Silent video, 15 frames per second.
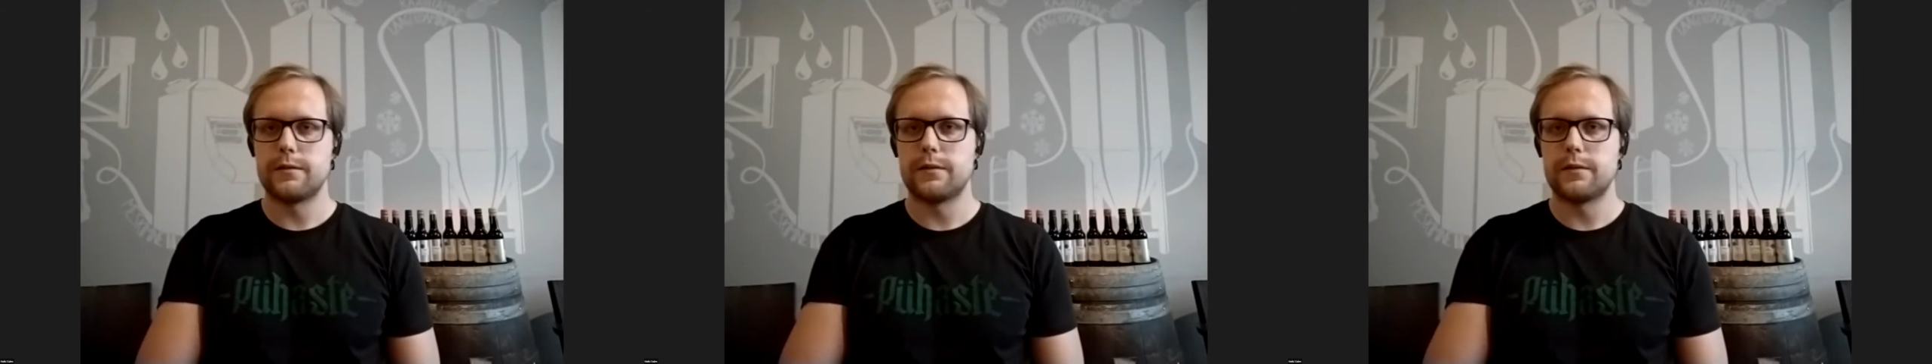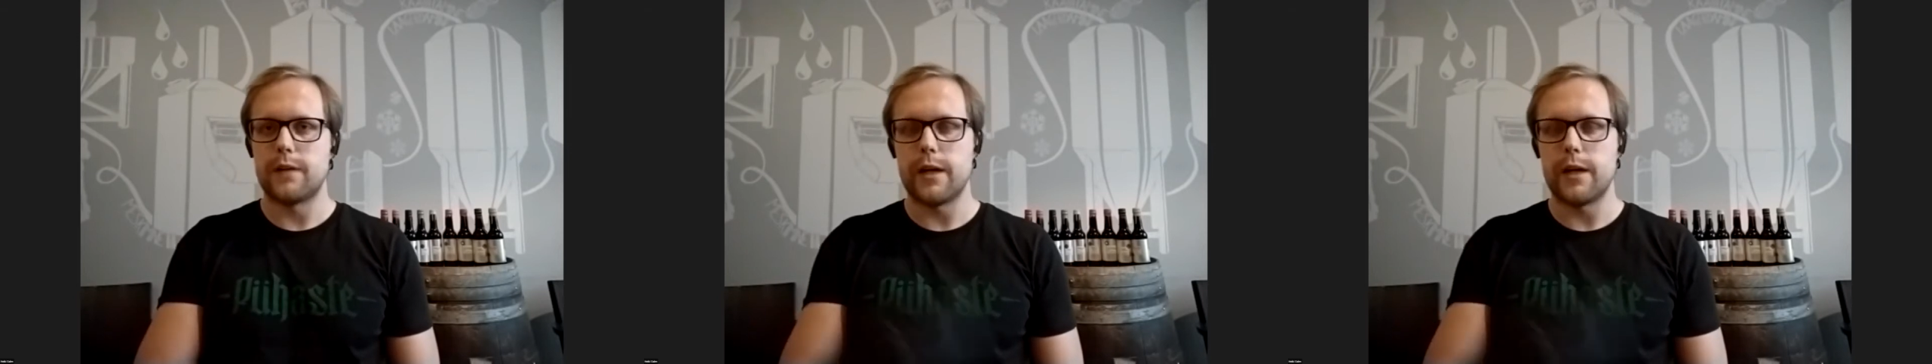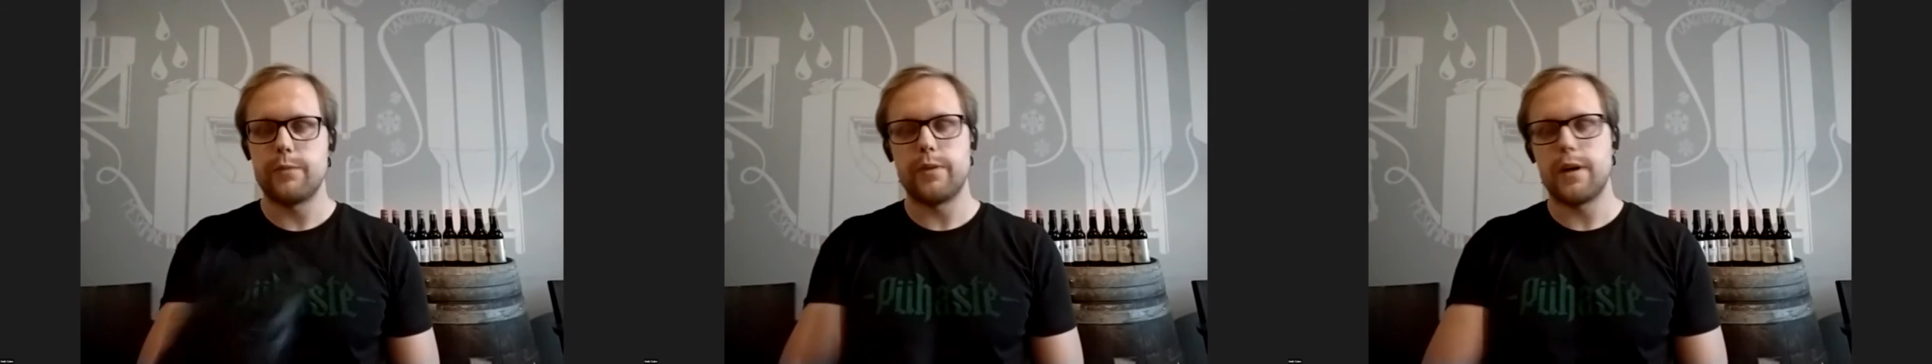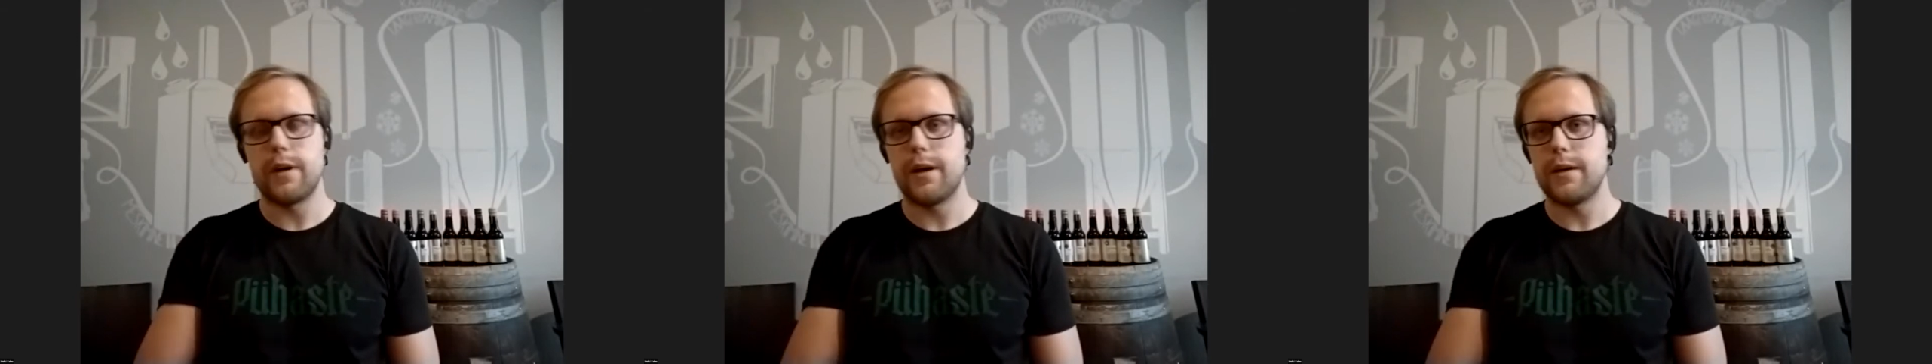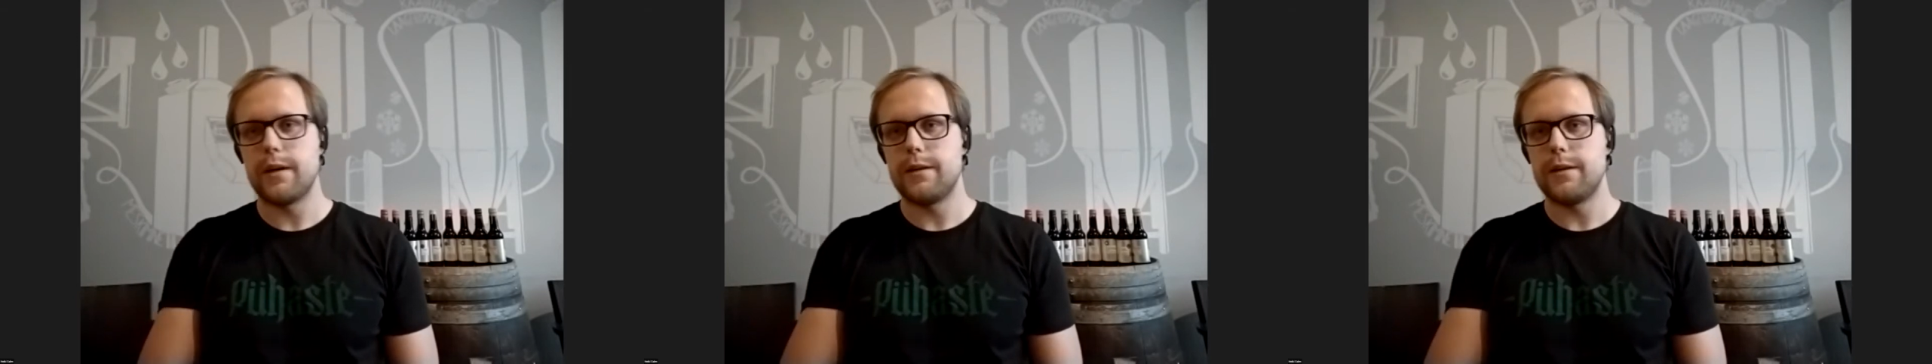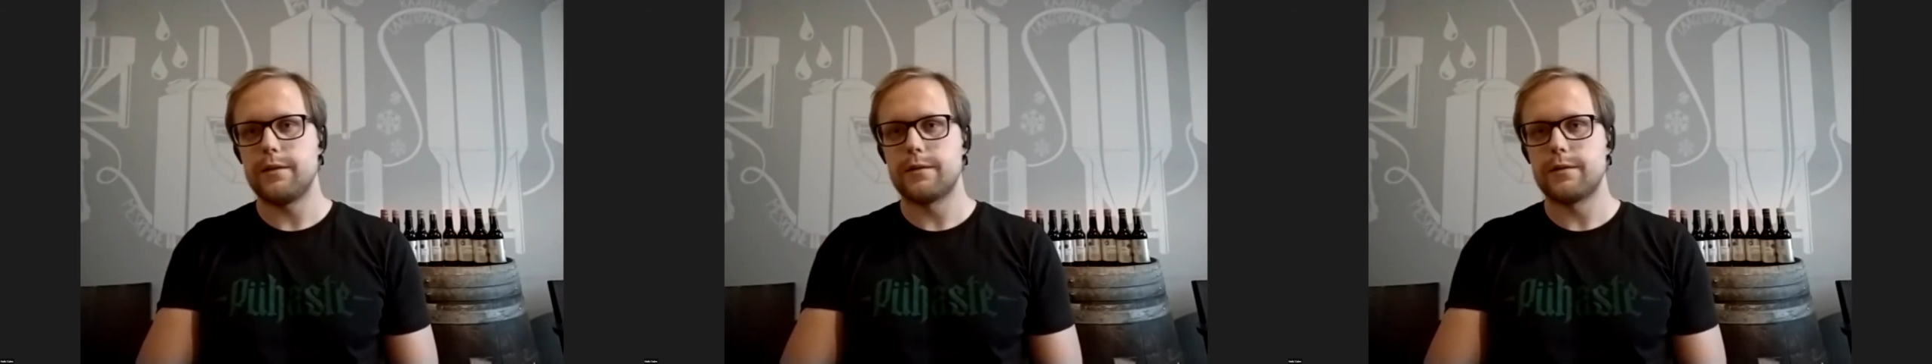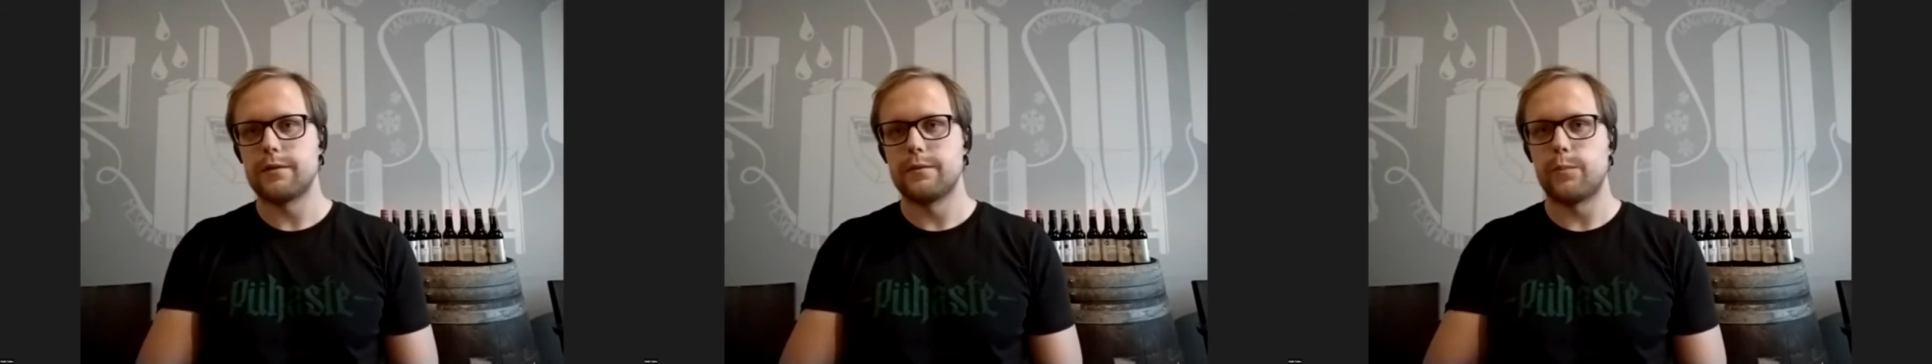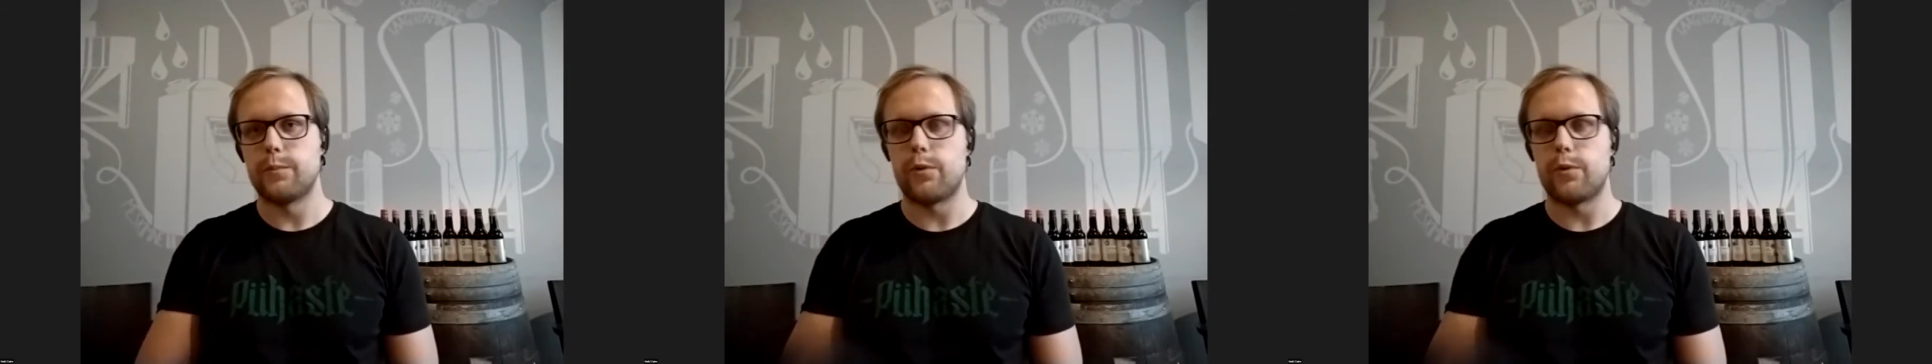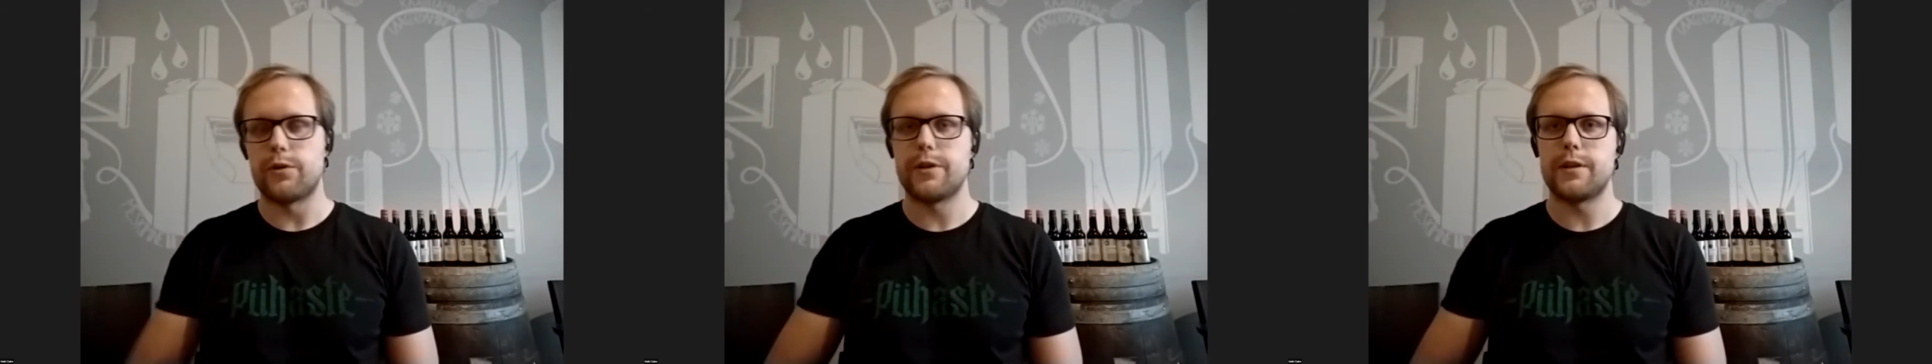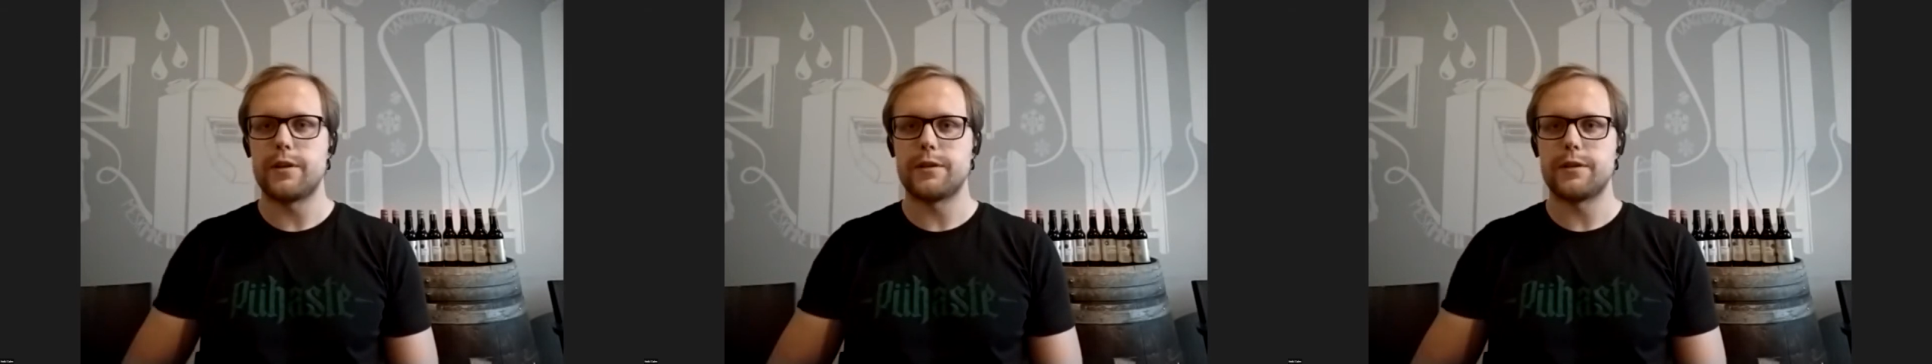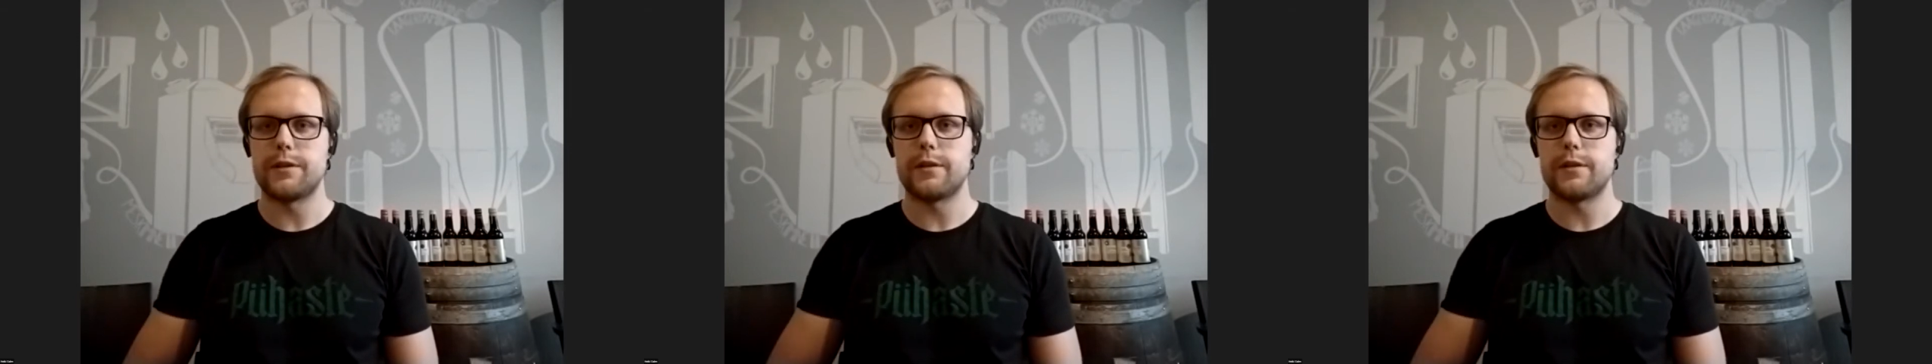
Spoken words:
IPAs, porters,